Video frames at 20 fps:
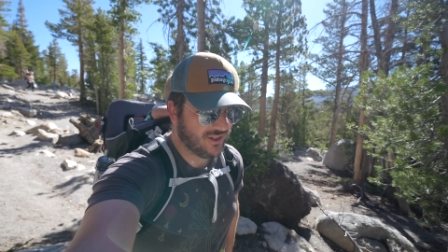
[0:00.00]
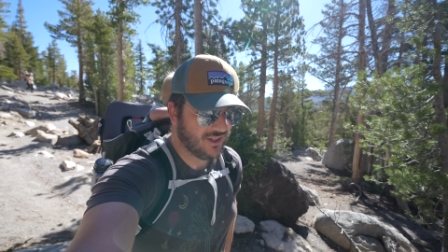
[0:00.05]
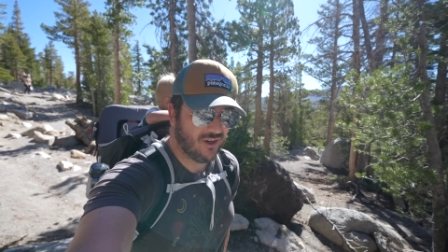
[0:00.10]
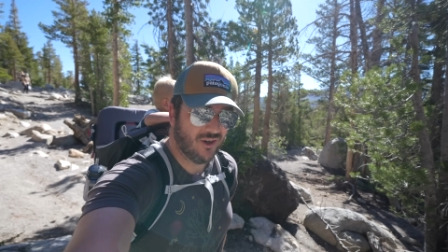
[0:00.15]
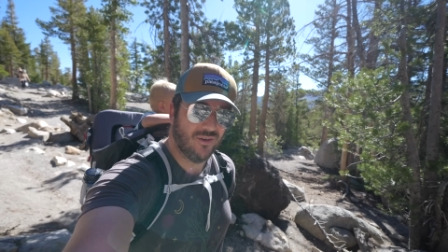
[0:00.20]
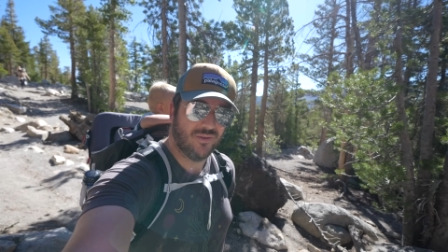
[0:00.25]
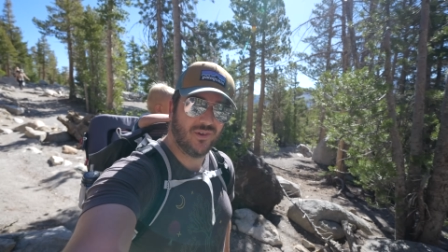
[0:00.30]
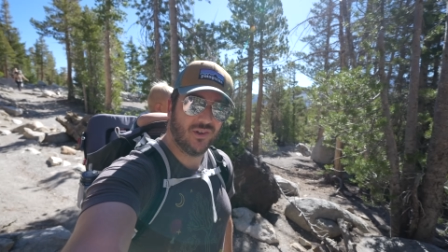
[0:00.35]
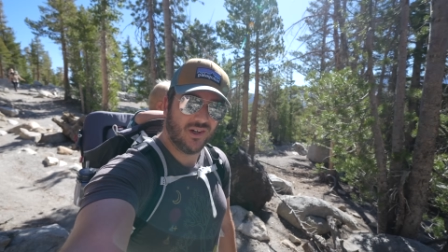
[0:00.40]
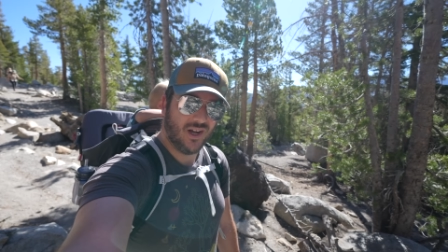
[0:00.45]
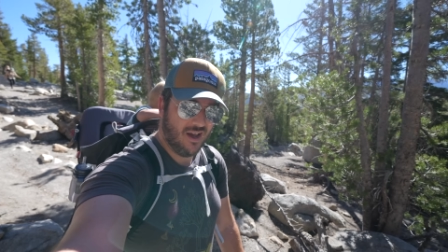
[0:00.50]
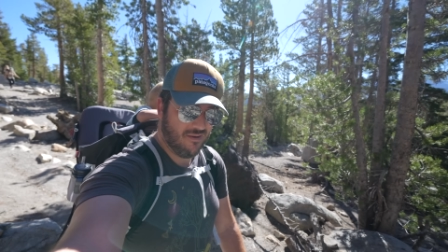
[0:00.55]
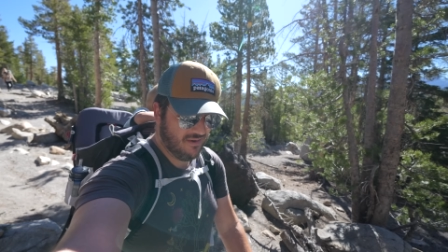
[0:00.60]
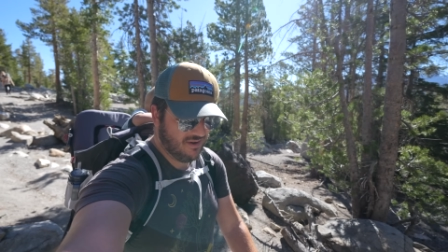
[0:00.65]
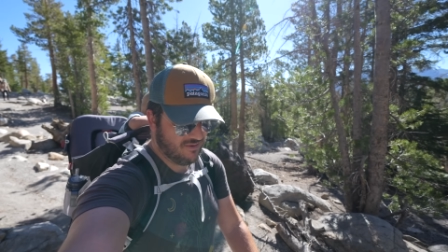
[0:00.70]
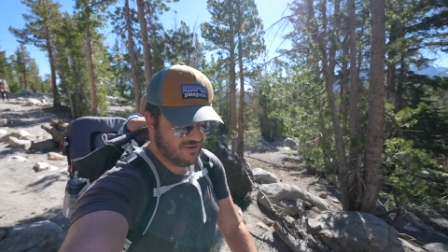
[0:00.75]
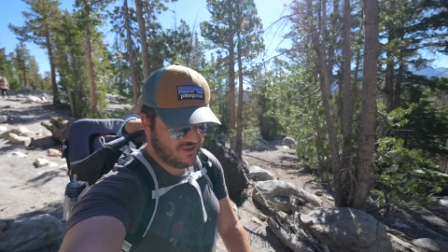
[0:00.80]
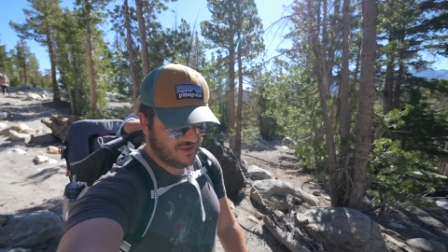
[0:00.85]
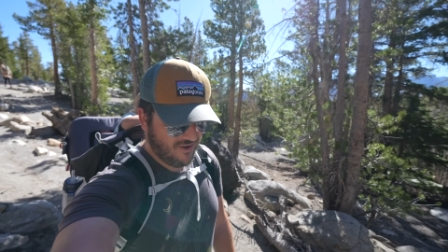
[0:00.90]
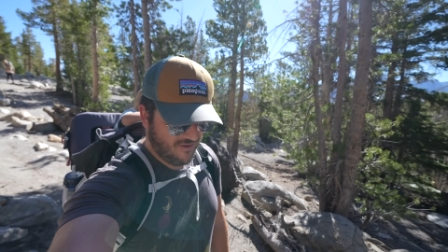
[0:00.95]
So if you're
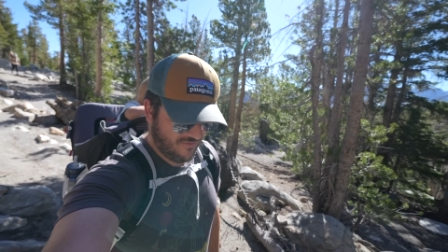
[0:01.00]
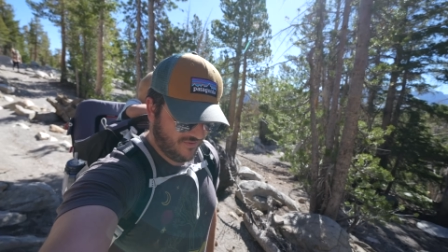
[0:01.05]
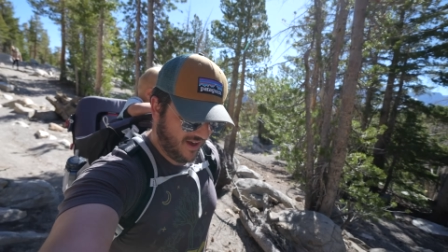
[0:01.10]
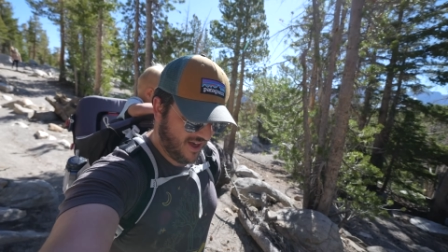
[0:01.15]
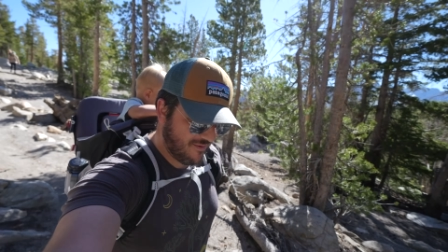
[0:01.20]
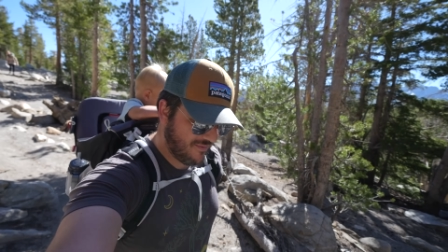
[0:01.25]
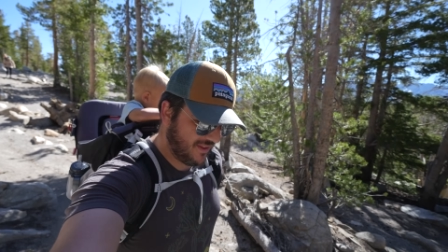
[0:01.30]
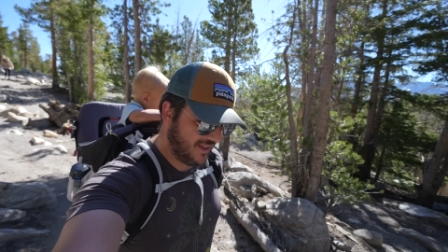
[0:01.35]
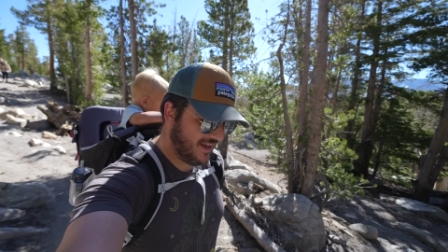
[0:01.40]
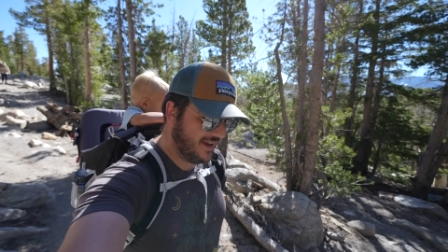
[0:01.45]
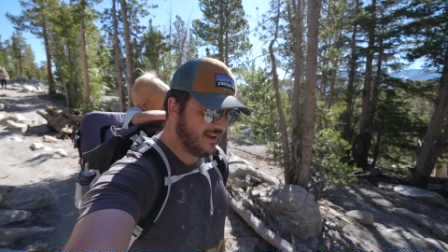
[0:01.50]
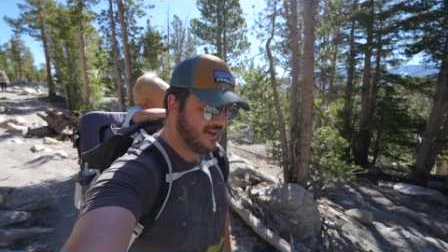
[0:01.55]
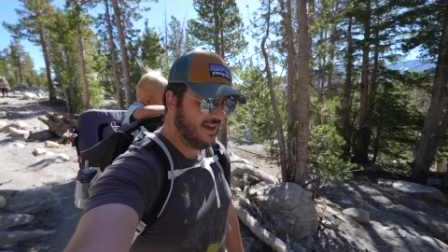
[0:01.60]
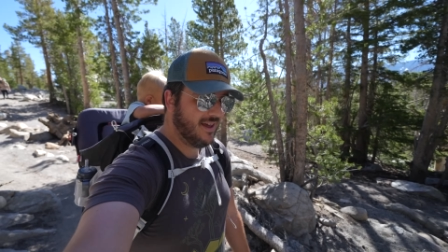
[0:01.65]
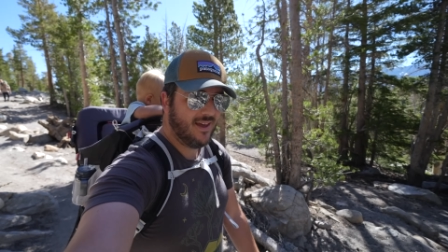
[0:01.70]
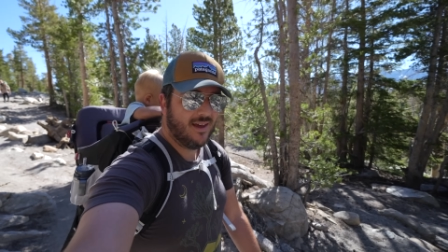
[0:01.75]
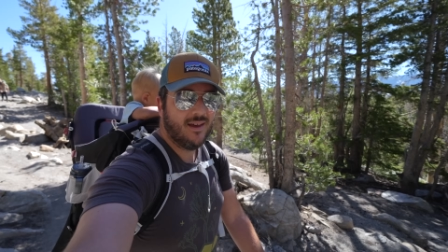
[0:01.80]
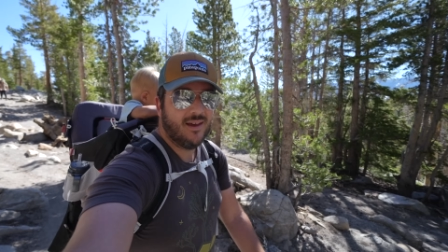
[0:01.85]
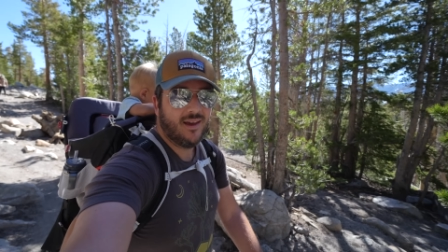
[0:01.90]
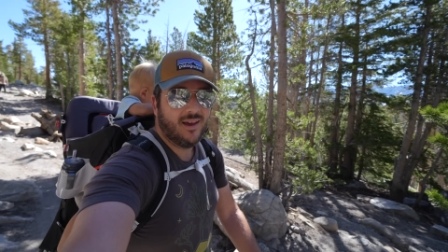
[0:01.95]
coming with your family
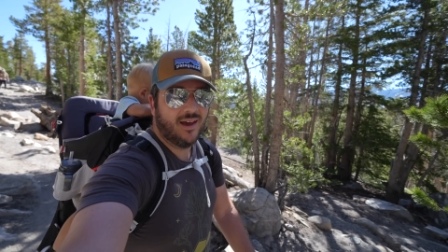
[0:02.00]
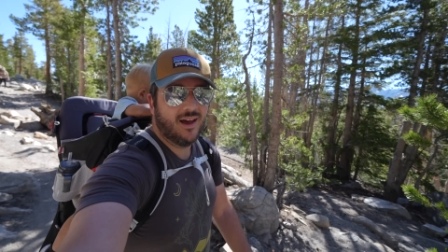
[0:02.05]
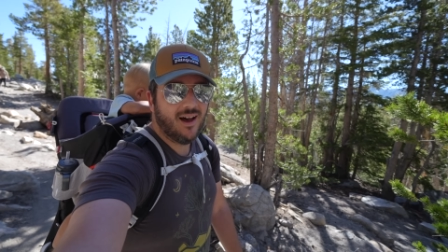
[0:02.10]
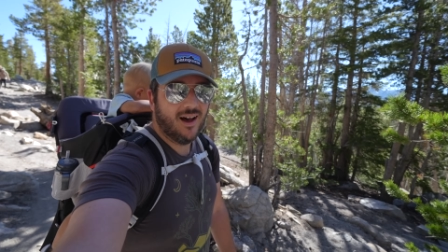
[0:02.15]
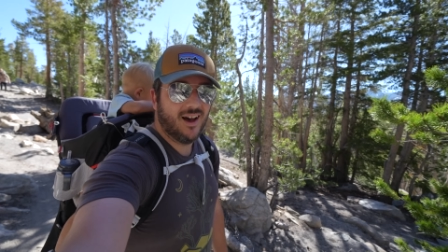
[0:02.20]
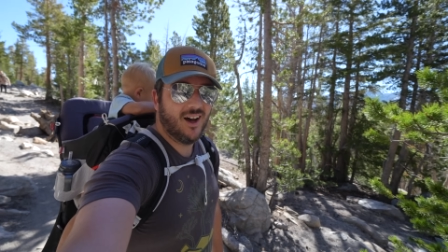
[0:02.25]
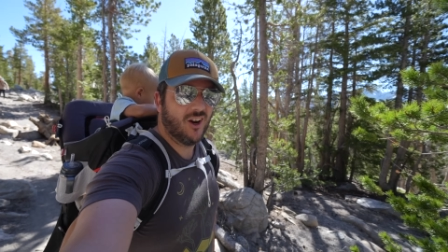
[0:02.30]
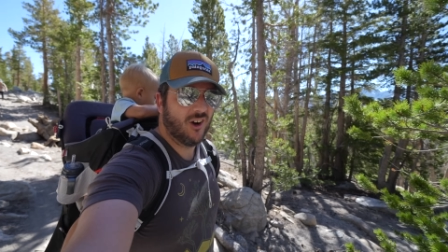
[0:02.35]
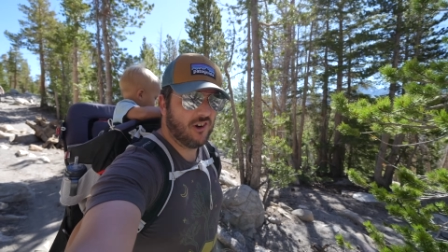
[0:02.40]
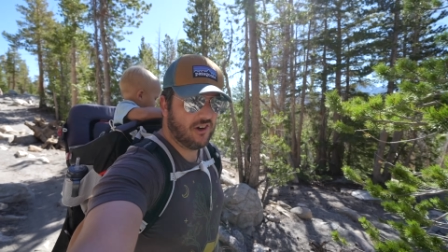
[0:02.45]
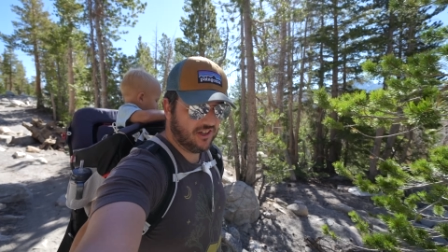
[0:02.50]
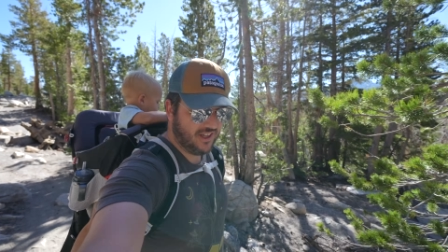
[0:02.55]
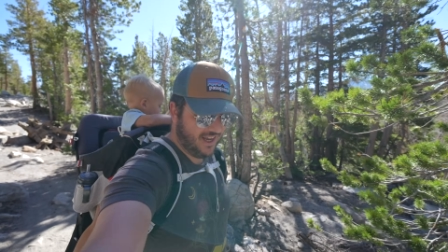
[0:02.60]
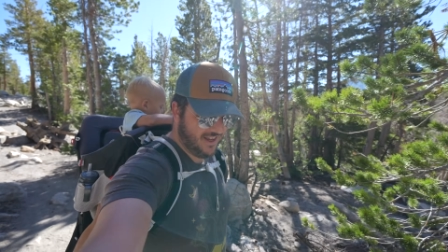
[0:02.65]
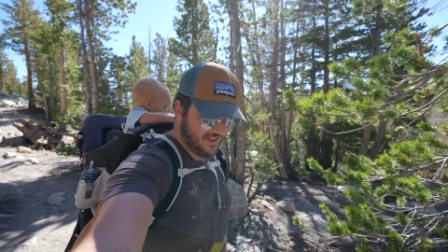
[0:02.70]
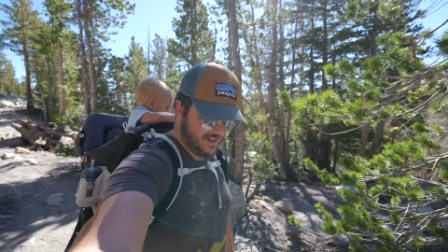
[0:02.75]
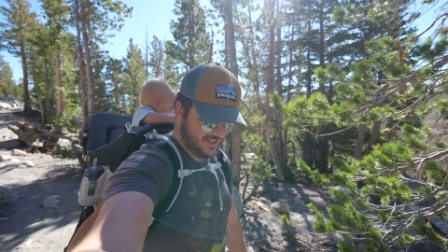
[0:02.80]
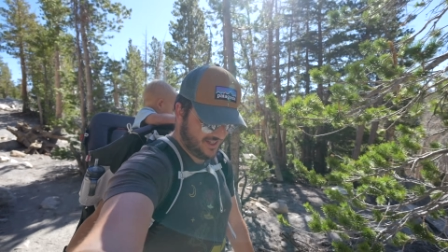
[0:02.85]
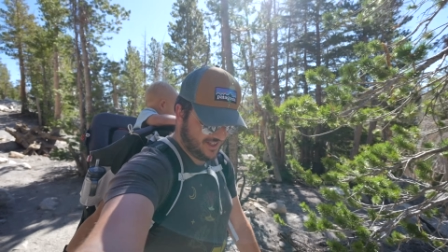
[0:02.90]
uh, early in the